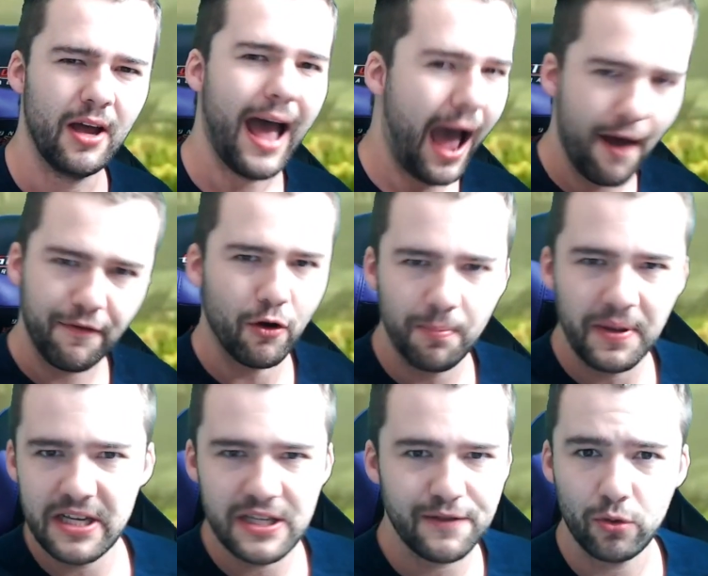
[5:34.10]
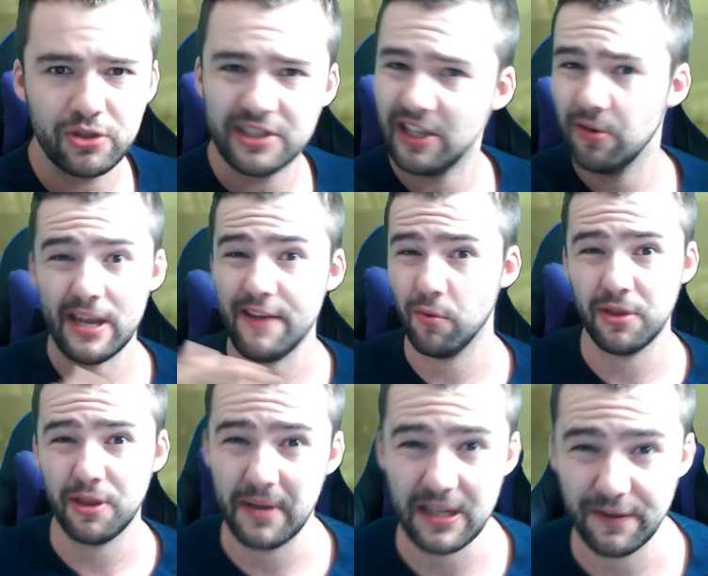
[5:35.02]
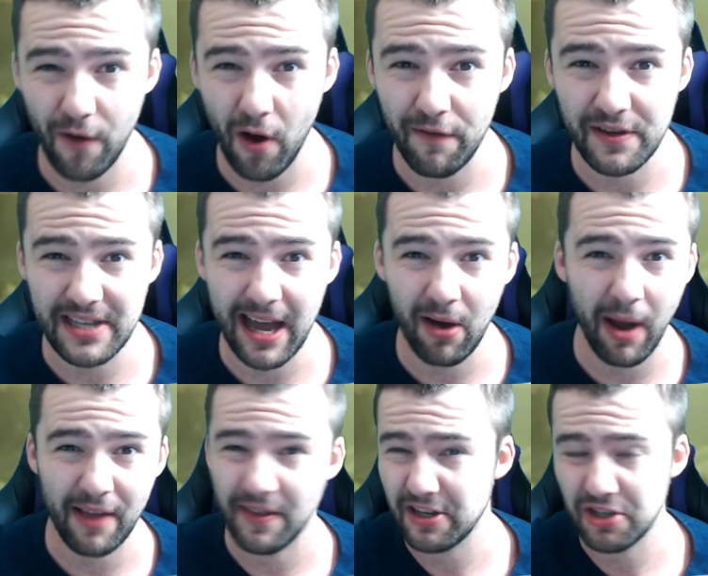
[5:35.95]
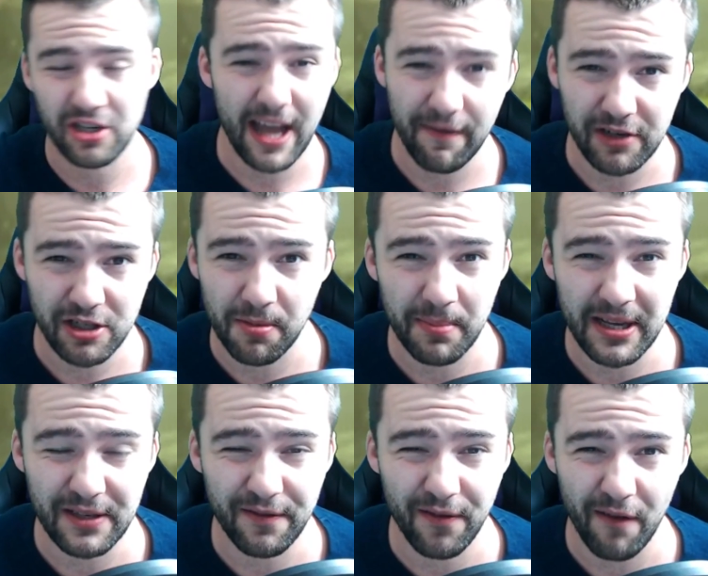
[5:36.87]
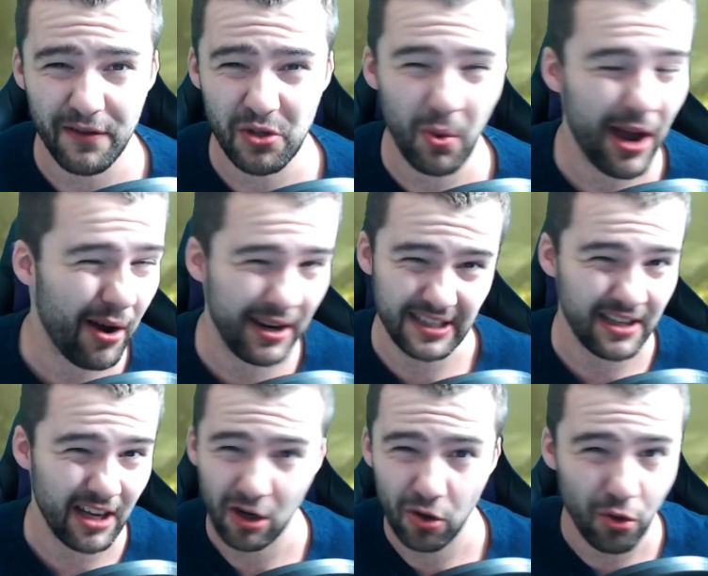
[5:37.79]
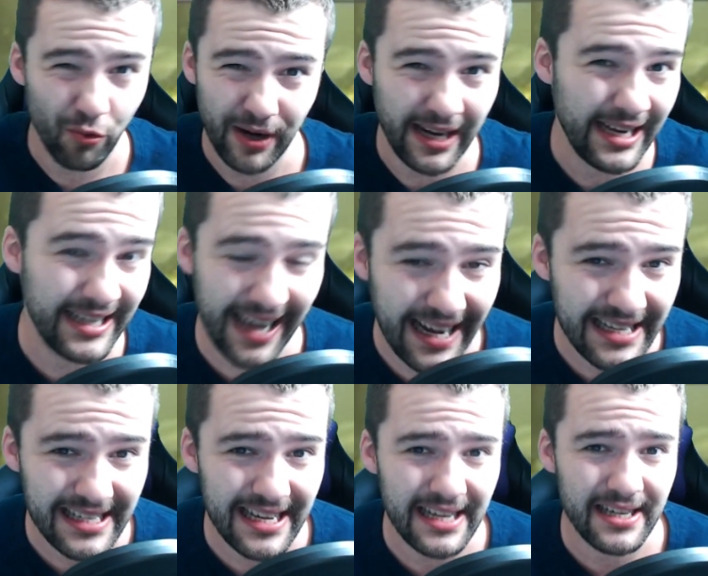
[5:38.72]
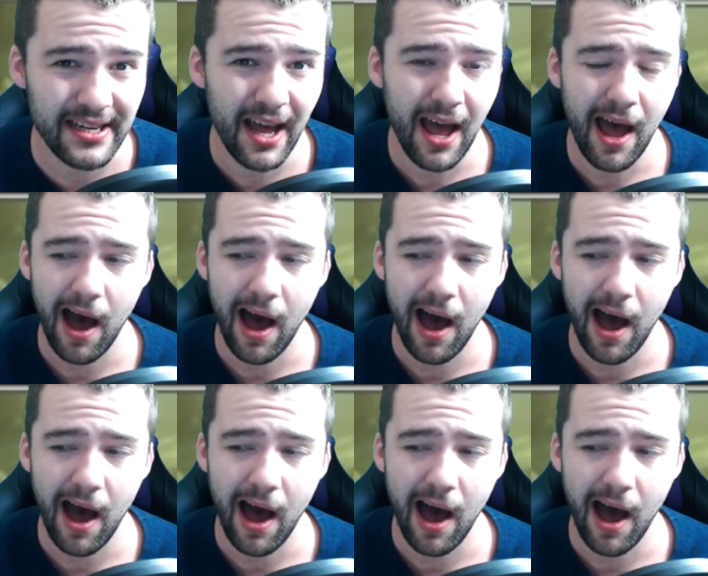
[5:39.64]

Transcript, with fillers: have it on PS4 still, even when the PS5 is out, and then just have it to the PS5 as well, and it's going to look really dated?